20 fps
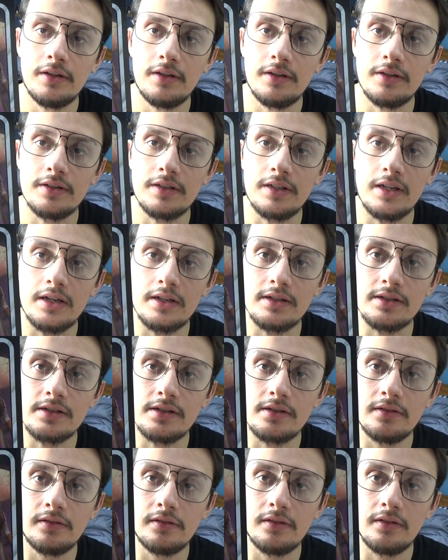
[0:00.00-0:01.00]
So
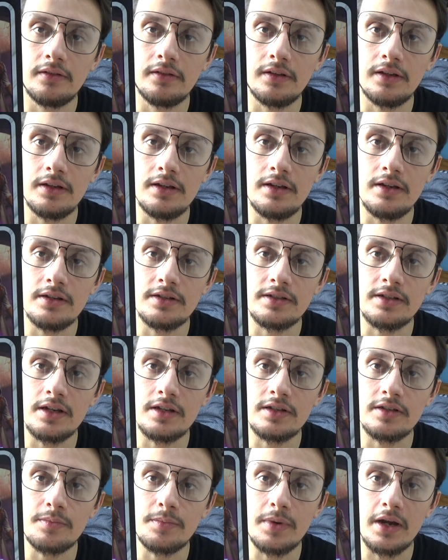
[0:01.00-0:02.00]
that's the
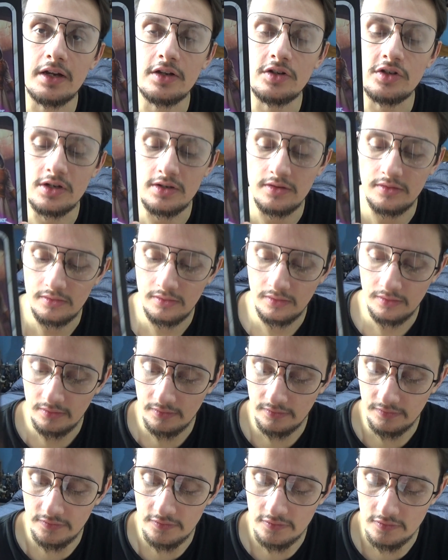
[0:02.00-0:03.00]
sets of packaging
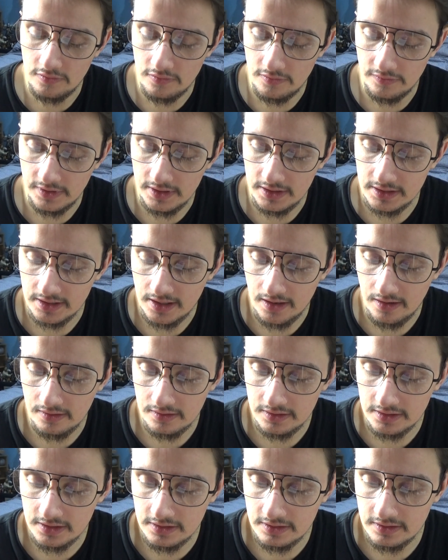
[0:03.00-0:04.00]
for these
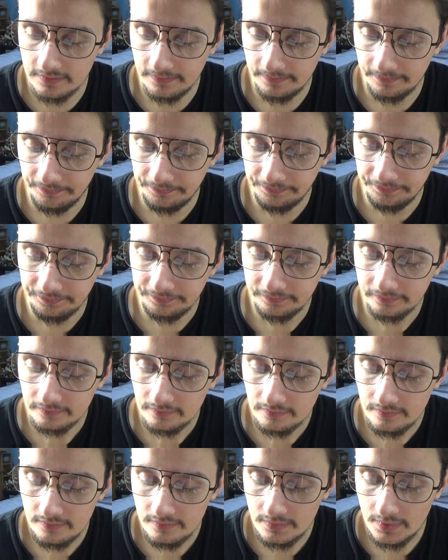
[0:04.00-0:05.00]
characters.
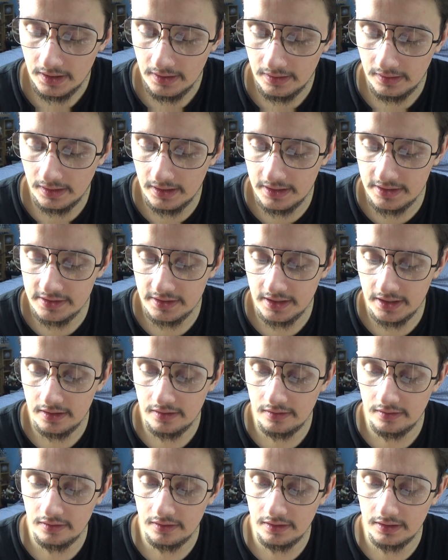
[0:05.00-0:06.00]
Let's take
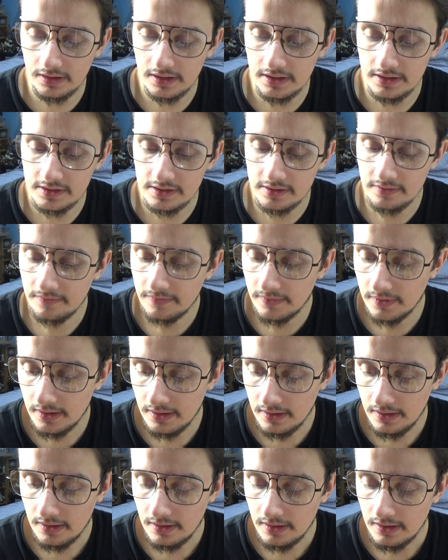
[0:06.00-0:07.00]
a look at this
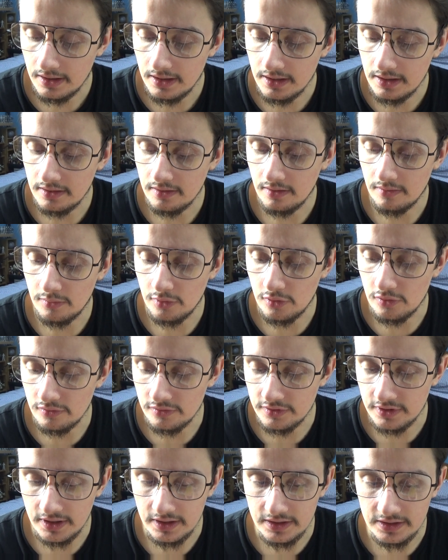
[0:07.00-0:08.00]
in more
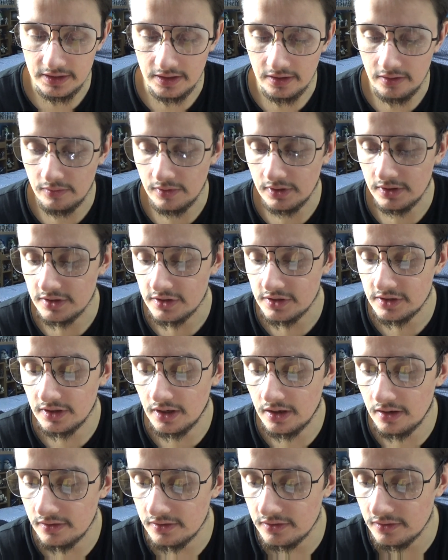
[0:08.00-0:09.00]
detail. We're going to
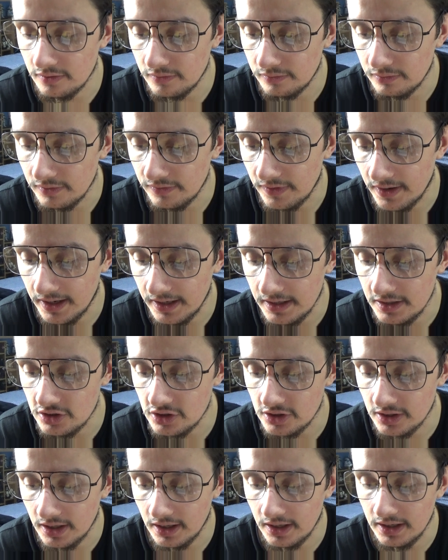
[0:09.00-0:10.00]
start off with
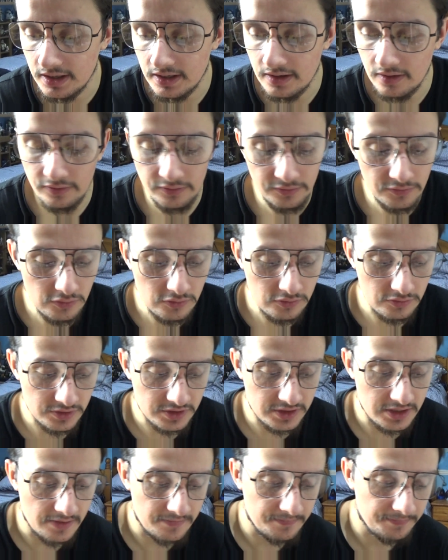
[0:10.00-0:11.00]

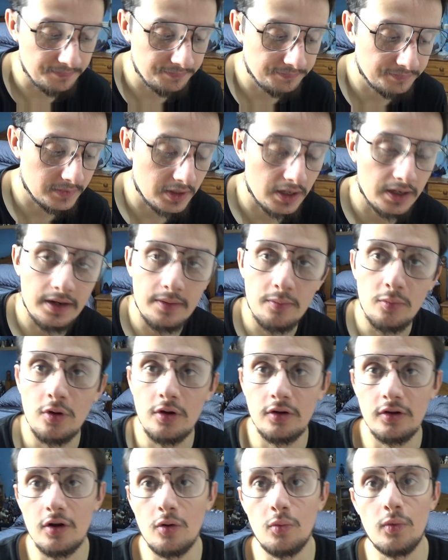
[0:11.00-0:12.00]
HK-47 and then
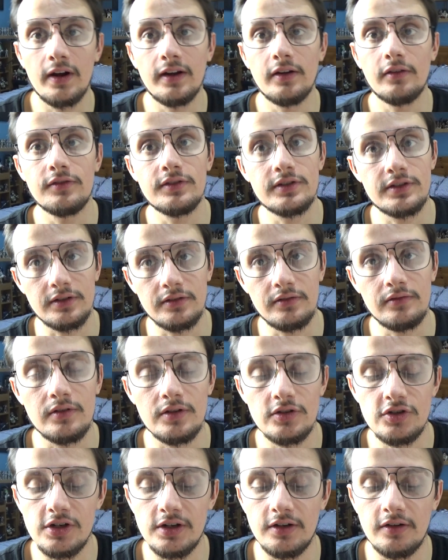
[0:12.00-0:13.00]
work our way on to
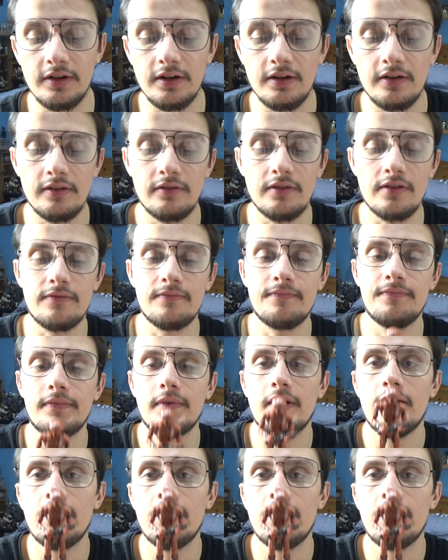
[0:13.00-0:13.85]
Jedi Knight Revan.